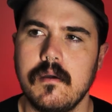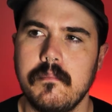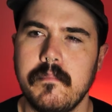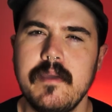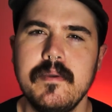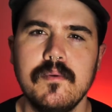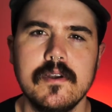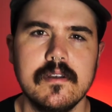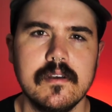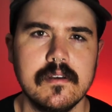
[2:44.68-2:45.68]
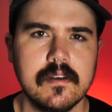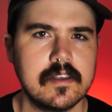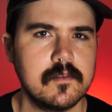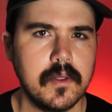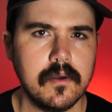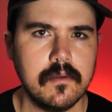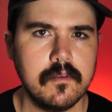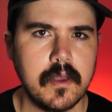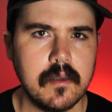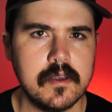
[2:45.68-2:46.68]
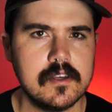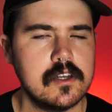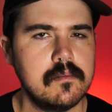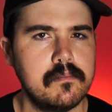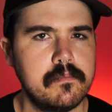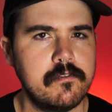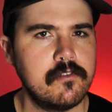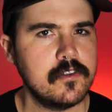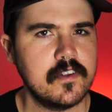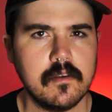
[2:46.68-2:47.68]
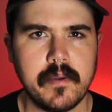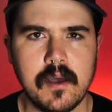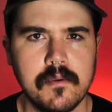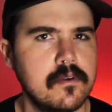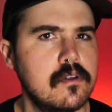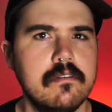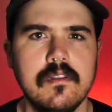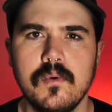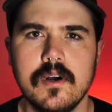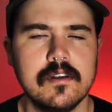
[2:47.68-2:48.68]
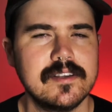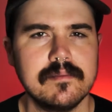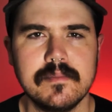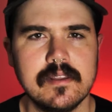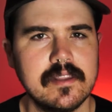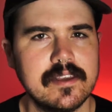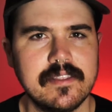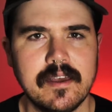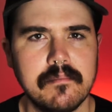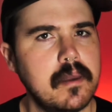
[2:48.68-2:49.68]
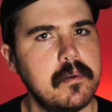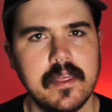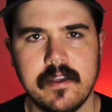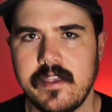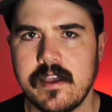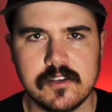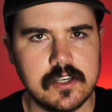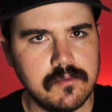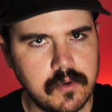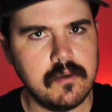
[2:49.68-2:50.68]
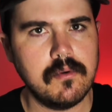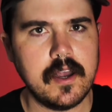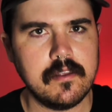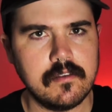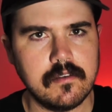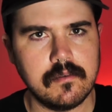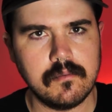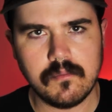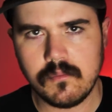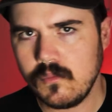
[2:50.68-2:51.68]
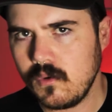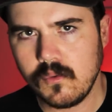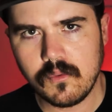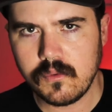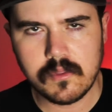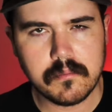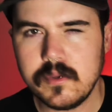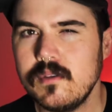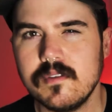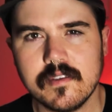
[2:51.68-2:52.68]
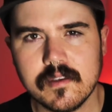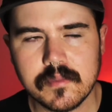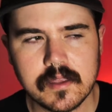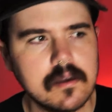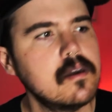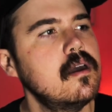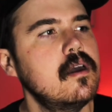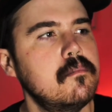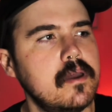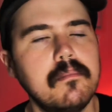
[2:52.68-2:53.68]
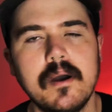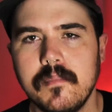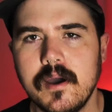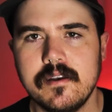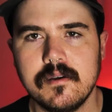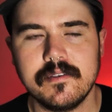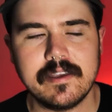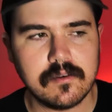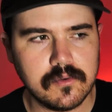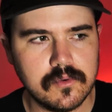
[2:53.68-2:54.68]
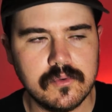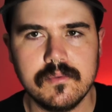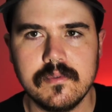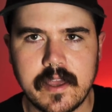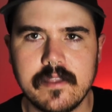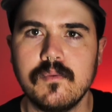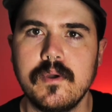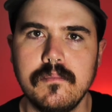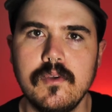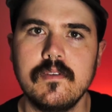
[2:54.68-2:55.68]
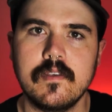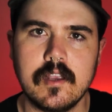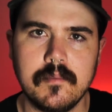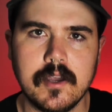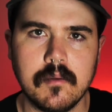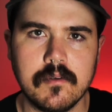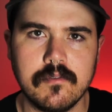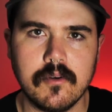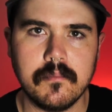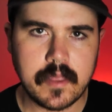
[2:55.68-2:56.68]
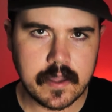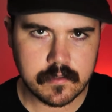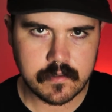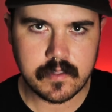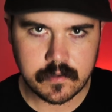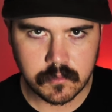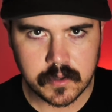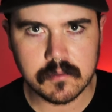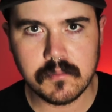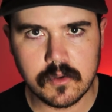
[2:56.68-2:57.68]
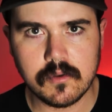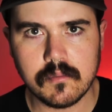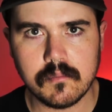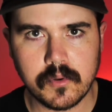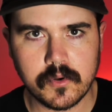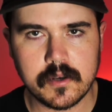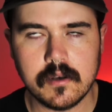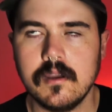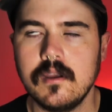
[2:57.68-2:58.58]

maybe Wanda explodes, maybe she forces her powers all over the world or something like that. Maybe that's how she rewrites the mutants or something. But in my mind, I was like, well, that's where mutants are going to be coming from. That's This will be the mutant point.